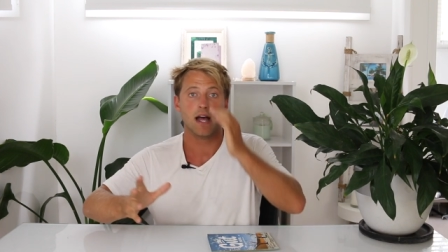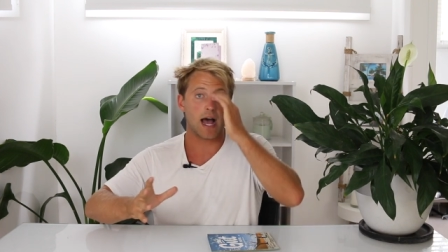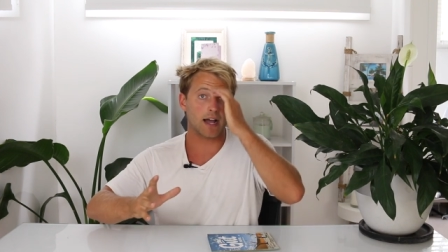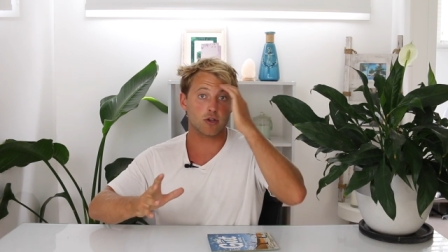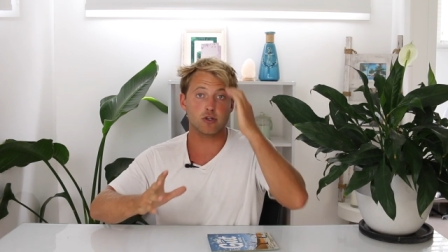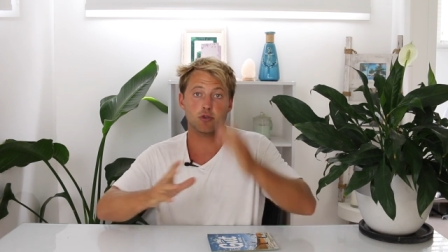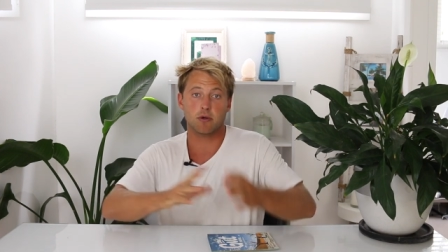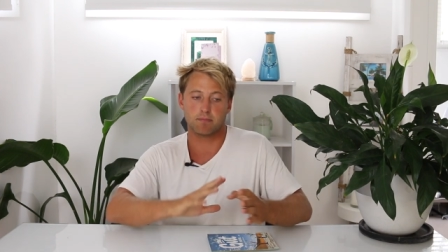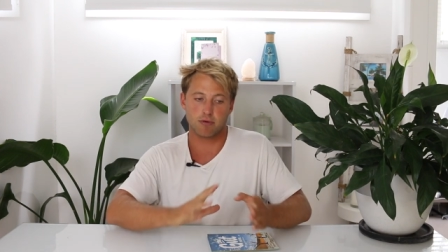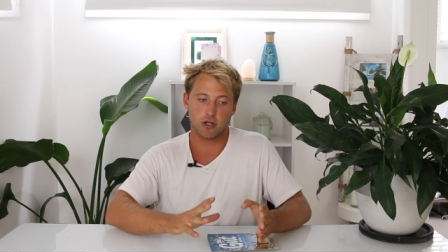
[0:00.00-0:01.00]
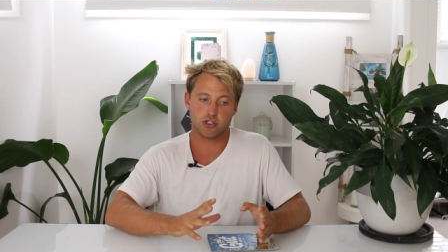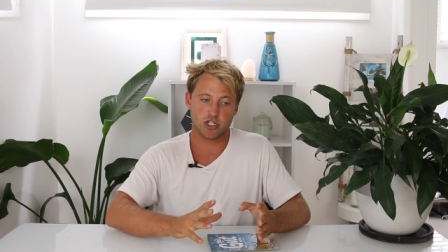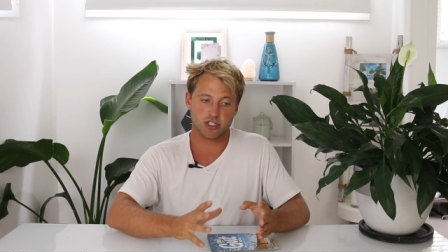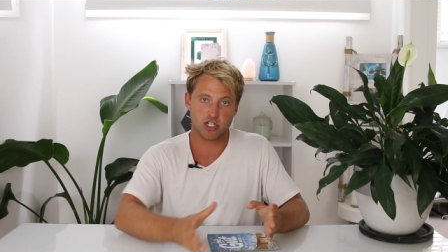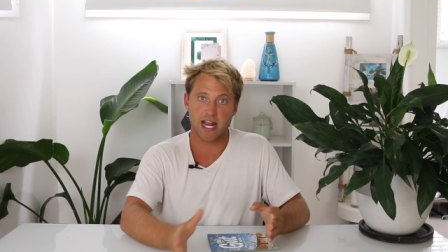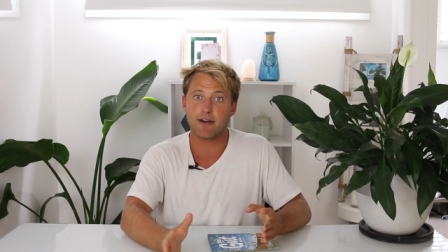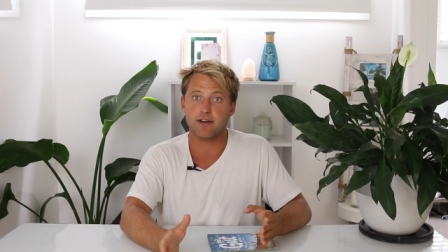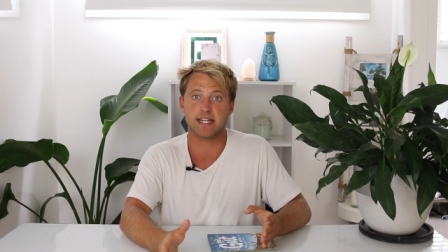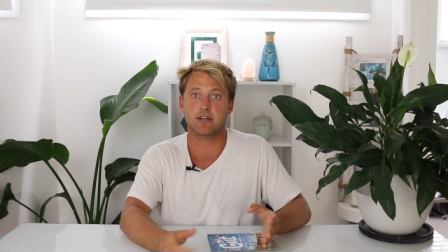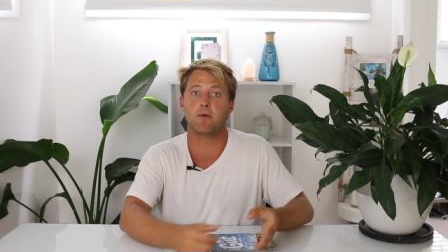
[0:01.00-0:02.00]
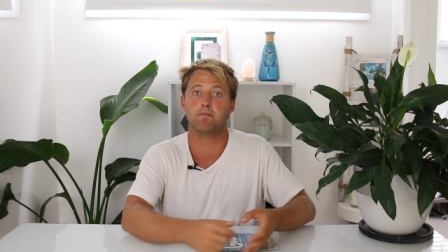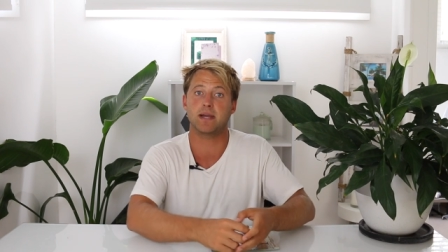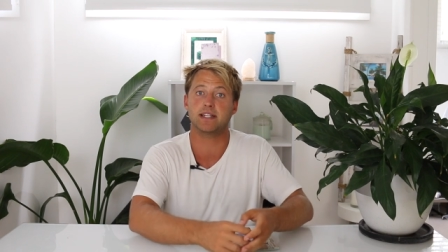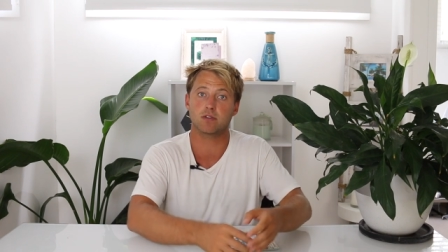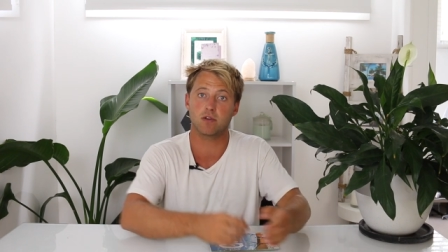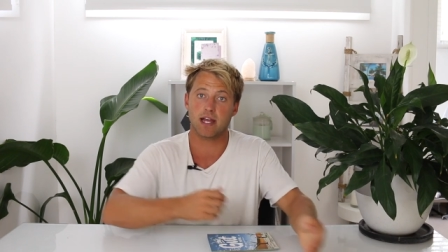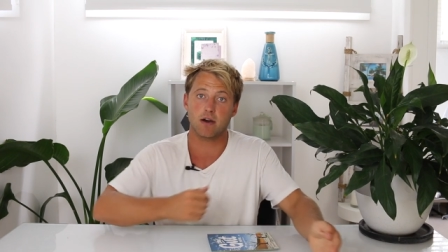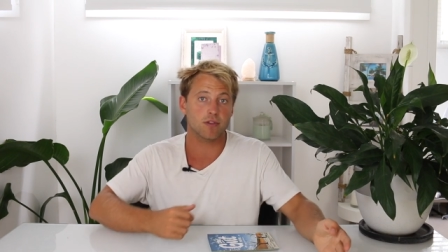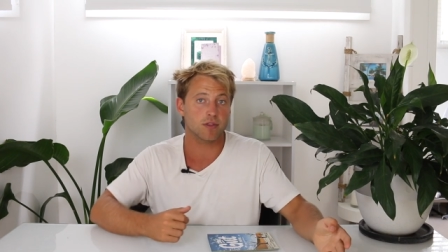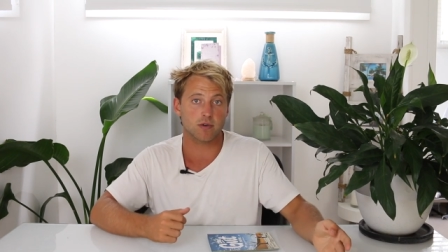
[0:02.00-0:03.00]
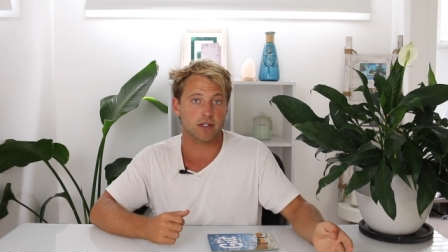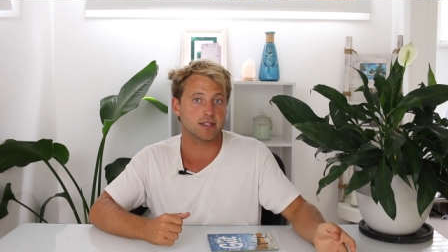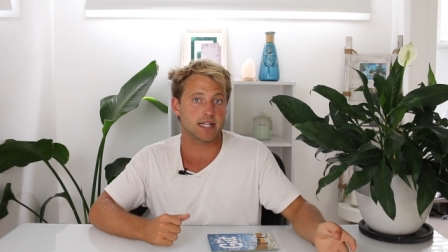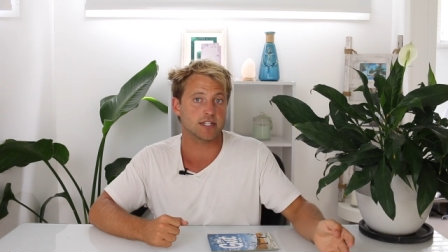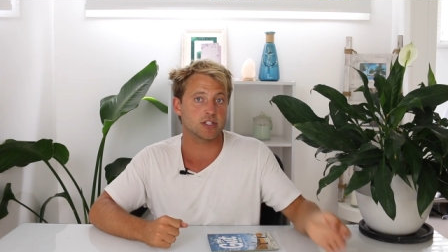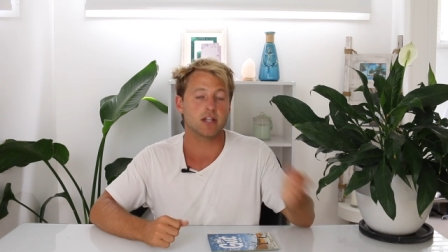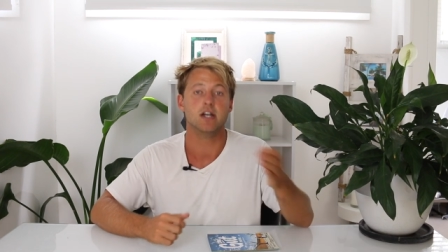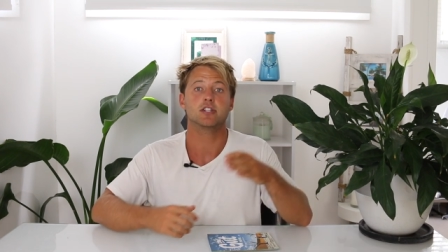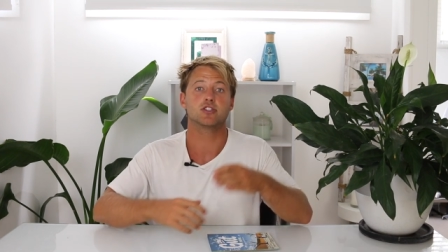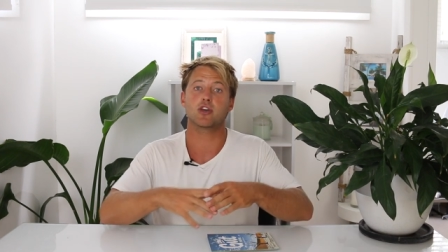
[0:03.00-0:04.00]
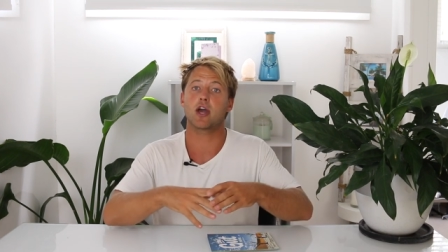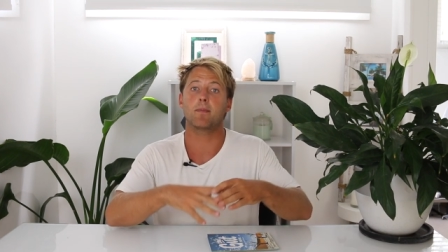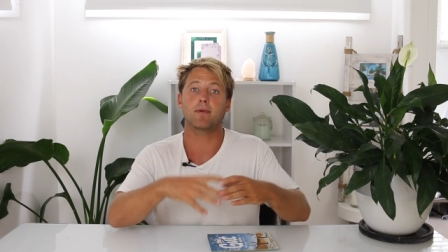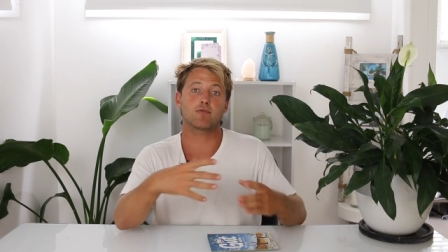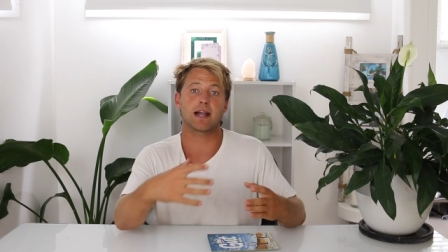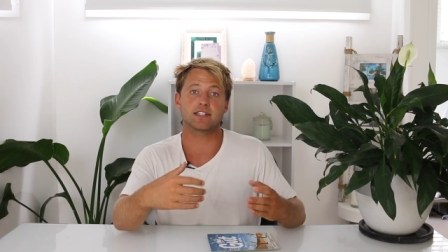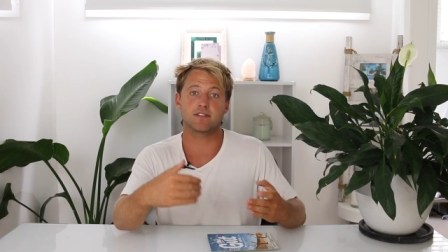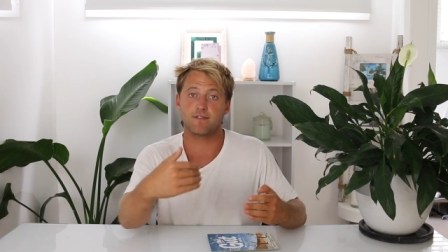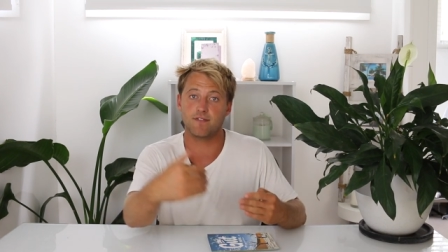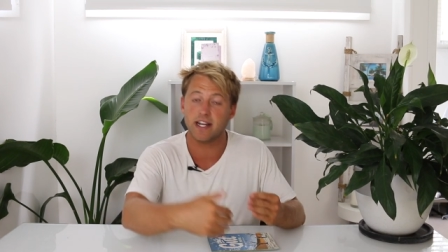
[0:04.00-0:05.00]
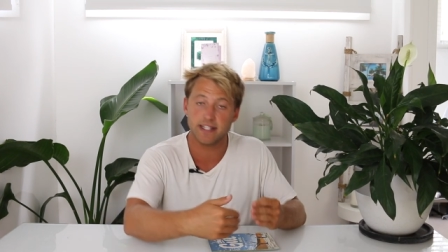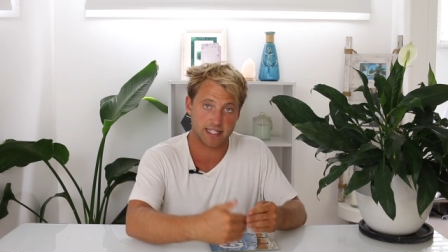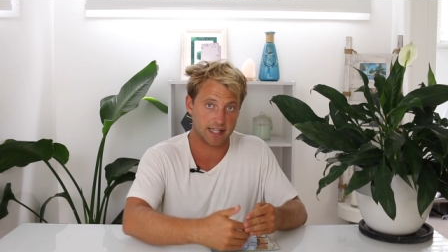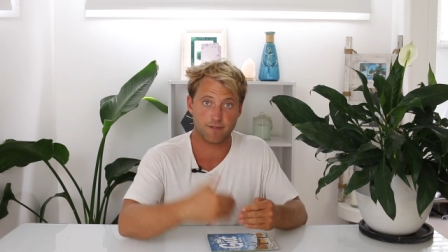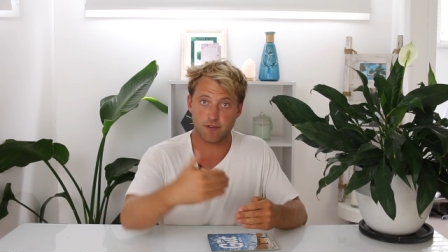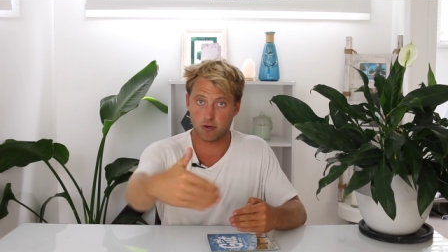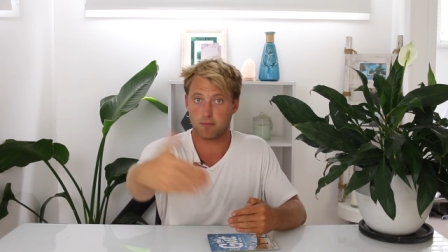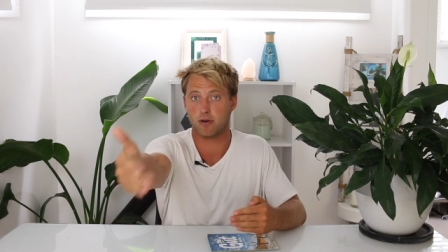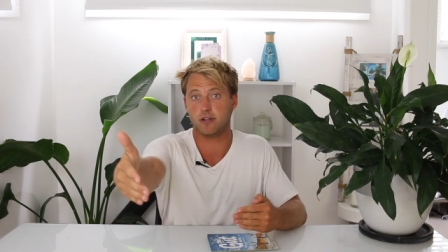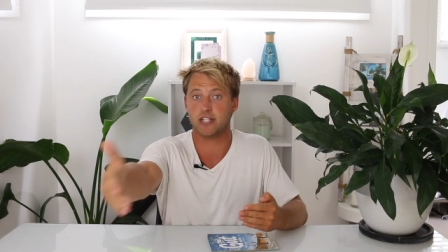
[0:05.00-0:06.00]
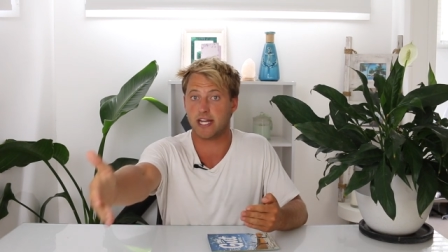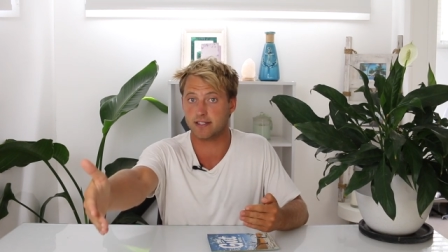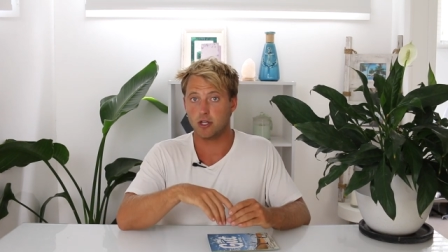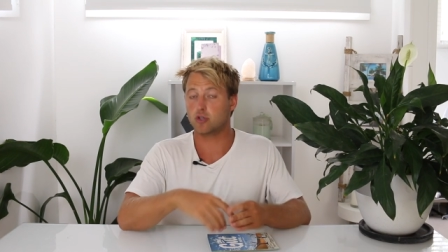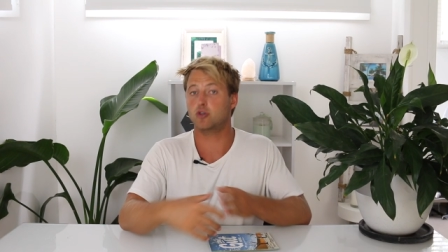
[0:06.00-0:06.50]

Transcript: Uh, could you approach a charity or mental health organization to help arrange funding for your project?